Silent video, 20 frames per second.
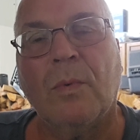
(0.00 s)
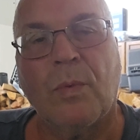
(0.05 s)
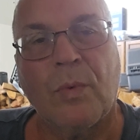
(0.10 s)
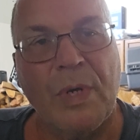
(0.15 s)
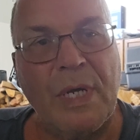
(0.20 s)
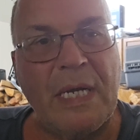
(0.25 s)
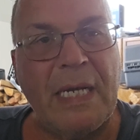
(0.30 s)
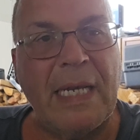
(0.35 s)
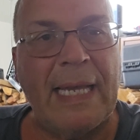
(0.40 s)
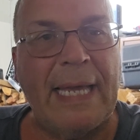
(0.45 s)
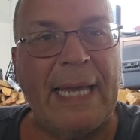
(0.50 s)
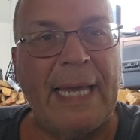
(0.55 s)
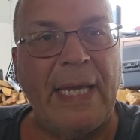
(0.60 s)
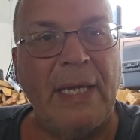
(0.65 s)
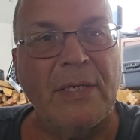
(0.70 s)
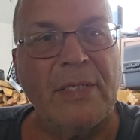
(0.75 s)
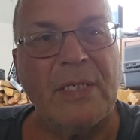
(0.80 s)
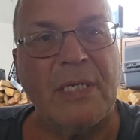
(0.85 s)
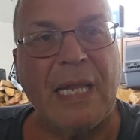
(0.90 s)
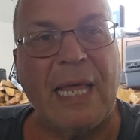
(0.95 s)

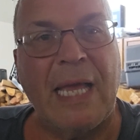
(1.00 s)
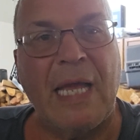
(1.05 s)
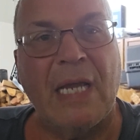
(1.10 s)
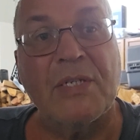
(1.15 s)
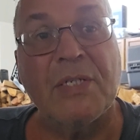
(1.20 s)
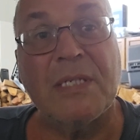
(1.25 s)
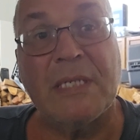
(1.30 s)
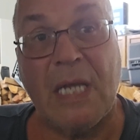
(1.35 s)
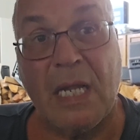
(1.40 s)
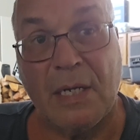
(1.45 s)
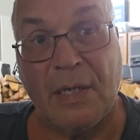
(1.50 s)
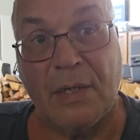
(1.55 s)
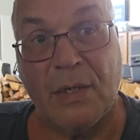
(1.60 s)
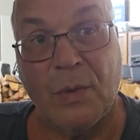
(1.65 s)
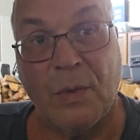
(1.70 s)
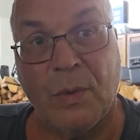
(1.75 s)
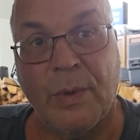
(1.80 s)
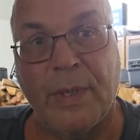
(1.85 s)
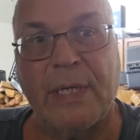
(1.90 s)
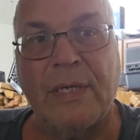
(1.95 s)
relay slash
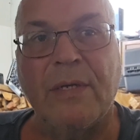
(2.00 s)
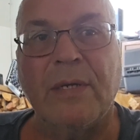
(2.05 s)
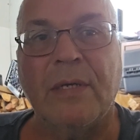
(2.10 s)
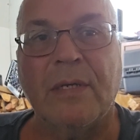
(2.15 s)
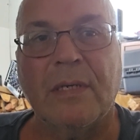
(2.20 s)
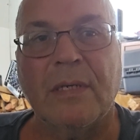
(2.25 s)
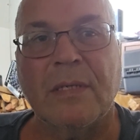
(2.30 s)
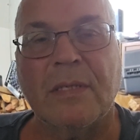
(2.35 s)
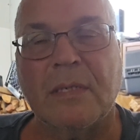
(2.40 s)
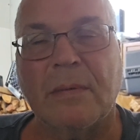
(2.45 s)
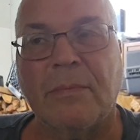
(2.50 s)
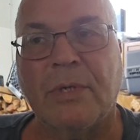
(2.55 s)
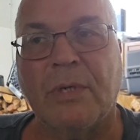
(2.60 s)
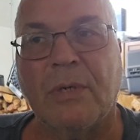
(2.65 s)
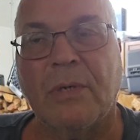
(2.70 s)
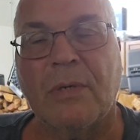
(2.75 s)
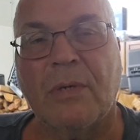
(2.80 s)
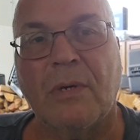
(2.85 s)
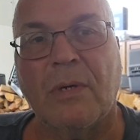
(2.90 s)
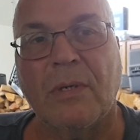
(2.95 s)
solenoid, because some of
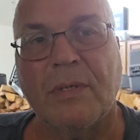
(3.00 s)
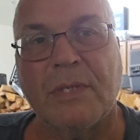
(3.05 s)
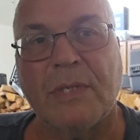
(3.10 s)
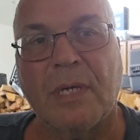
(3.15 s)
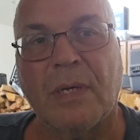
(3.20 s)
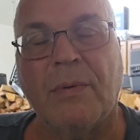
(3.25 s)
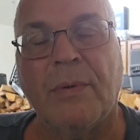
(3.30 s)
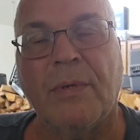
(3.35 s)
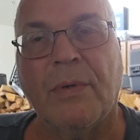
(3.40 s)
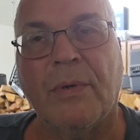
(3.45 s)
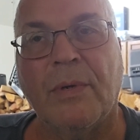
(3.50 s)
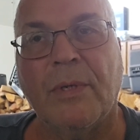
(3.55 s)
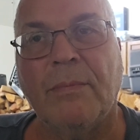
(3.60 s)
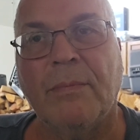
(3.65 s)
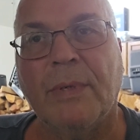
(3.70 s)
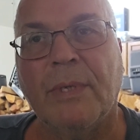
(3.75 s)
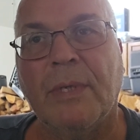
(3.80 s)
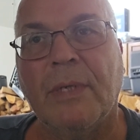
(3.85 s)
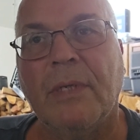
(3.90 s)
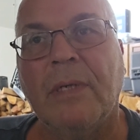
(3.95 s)
y'all call it solenoid,
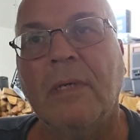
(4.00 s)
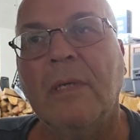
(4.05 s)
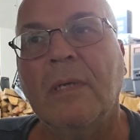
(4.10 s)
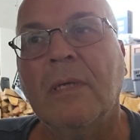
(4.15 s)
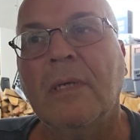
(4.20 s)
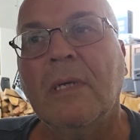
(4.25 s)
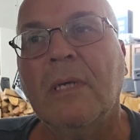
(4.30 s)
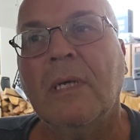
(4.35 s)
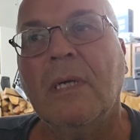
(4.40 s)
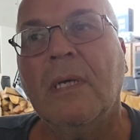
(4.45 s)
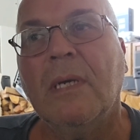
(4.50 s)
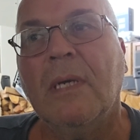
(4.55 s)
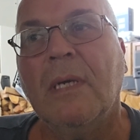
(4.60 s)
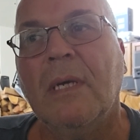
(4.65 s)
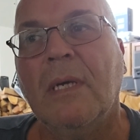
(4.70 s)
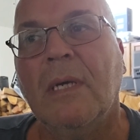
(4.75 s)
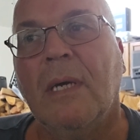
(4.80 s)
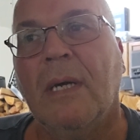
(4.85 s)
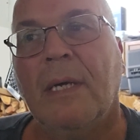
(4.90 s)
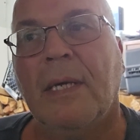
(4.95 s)
but
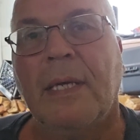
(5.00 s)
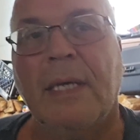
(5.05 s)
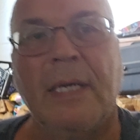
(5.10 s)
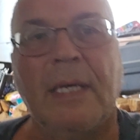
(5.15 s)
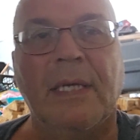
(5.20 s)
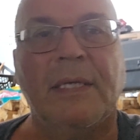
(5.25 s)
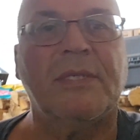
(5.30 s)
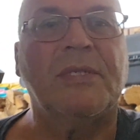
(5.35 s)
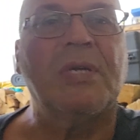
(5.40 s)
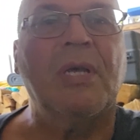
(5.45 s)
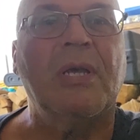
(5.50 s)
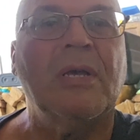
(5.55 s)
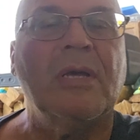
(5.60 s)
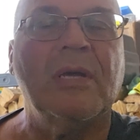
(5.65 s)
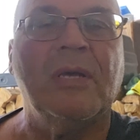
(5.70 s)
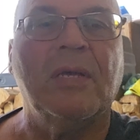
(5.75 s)
it's